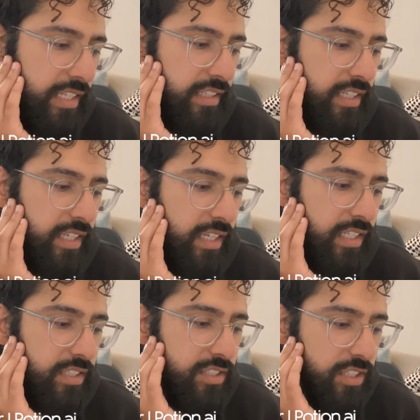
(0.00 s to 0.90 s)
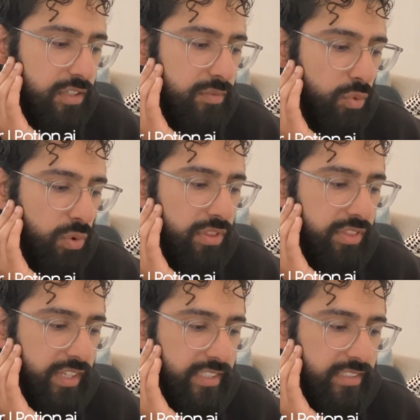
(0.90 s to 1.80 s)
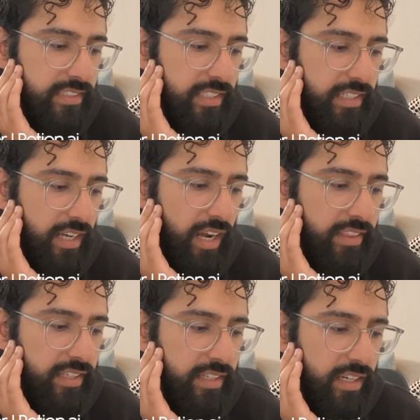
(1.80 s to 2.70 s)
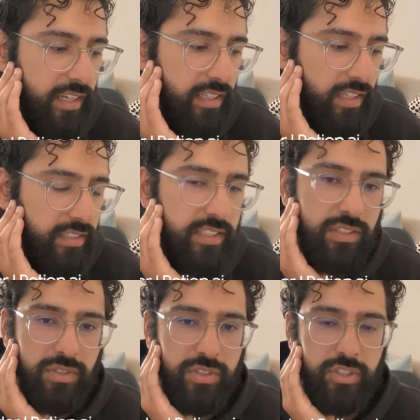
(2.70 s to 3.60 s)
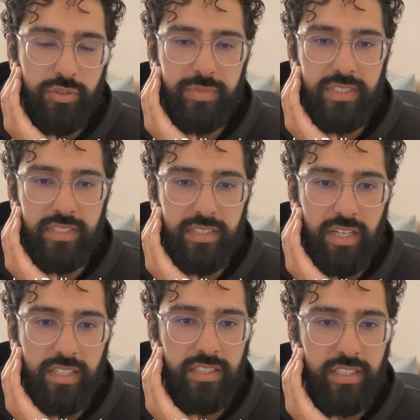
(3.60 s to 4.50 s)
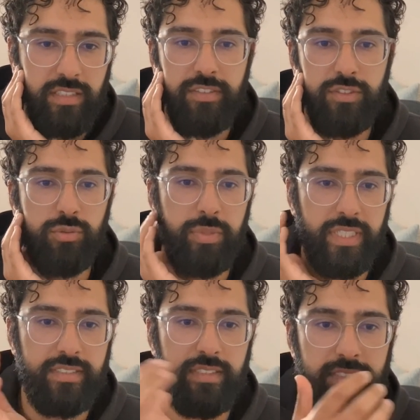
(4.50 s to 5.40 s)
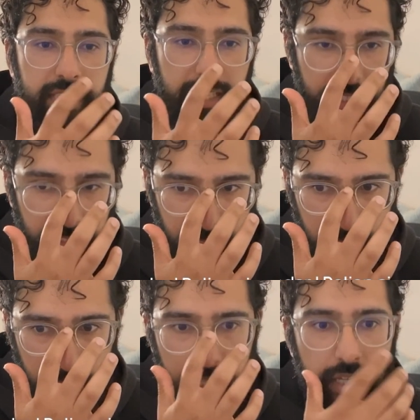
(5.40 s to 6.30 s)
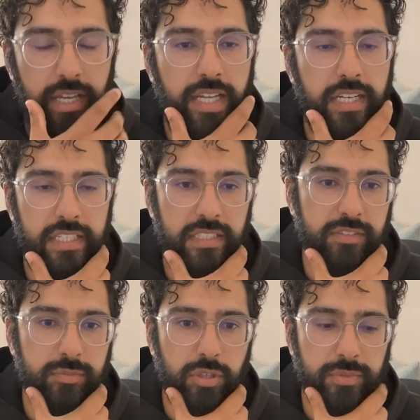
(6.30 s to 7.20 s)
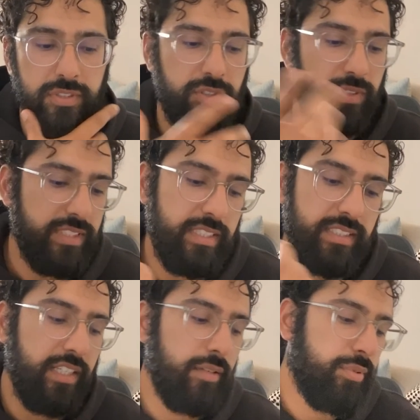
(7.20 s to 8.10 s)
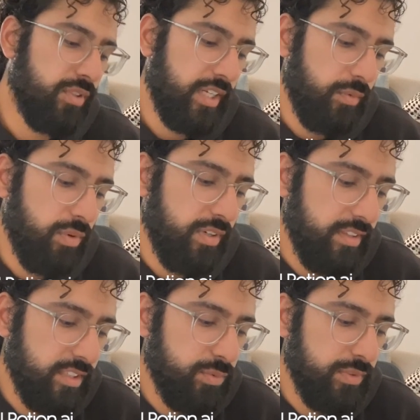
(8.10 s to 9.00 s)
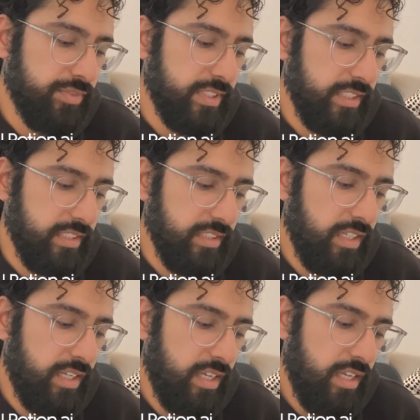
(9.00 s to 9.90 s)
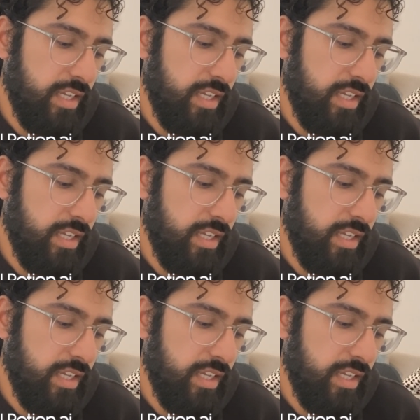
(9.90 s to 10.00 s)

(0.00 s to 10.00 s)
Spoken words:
can consider more things than I think a single human on an individual basis can at any given moment. So as an example, like one of the things we've seen,